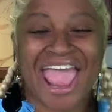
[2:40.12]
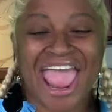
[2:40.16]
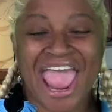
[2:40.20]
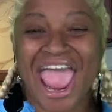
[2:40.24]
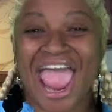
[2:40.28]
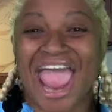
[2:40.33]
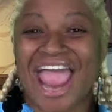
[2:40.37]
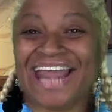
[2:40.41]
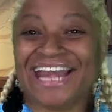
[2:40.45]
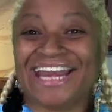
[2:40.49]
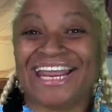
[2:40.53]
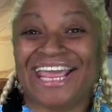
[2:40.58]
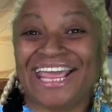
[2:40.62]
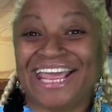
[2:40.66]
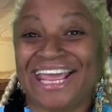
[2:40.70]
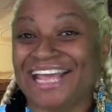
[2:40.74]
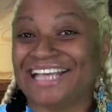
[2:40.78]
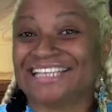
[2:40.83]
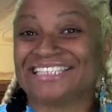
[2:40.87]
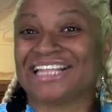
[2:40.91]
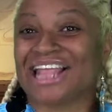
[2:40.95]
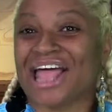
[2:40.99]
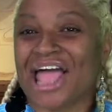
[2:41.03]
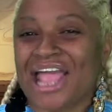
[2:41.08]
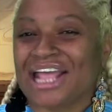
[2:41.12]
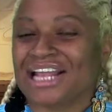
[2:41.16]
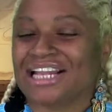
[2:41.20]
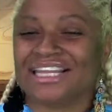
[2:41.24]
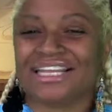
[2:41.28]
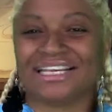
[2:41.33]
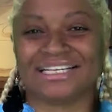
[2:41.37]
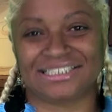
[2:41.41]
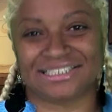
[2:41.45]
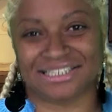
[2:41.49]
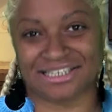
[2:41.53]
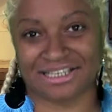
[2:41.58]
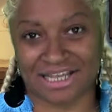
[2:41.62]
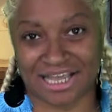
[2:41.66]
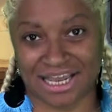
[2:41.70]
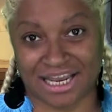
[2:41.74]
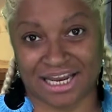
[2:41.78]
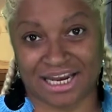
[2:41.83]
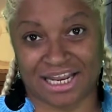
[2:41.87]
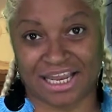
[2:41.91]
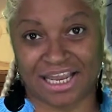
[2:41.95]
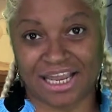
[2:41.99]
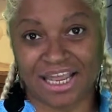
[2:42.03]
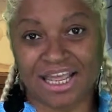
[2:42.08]
And he is like, listen,
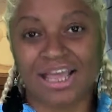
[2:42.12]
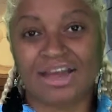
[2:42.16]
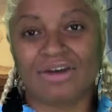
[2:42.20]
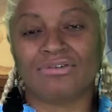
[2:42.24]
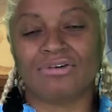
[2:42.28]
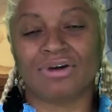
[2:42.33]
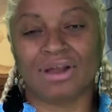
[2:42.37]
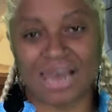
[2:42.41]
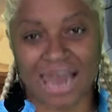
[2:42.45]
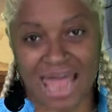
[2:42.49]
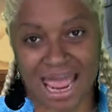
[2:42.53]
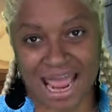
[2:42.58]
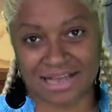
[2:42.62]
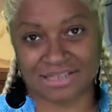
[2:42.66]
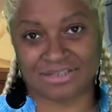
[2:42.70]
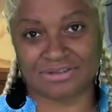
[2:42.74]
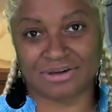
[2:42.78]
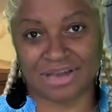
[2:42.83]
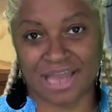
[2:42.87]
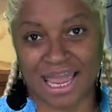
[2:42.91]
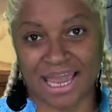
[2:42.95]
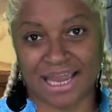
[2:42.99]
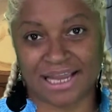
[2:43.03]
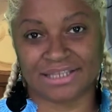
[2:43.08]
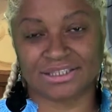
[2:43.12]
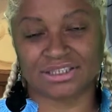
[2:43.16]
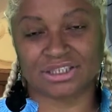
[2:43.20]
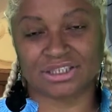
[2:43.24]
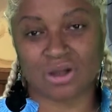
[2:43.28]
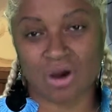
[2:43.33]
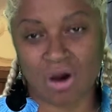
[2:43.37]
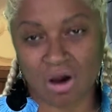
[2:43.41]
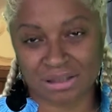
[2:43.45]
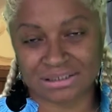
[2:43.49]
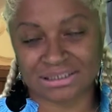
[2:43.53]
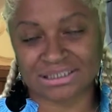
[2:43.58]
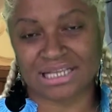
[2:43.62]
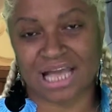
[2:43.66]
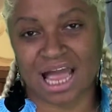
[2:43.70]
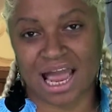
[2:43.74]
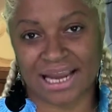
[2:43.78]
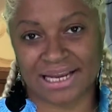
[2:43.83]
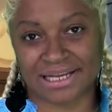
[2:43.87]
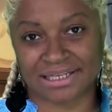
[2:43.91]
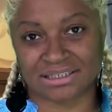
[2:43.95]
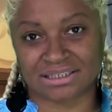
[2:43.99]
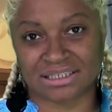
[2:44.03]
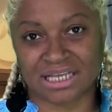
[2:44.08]
lady, relax, okay? It's called
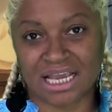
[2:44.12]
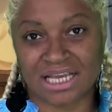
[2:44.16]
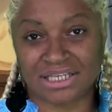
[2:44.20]
science.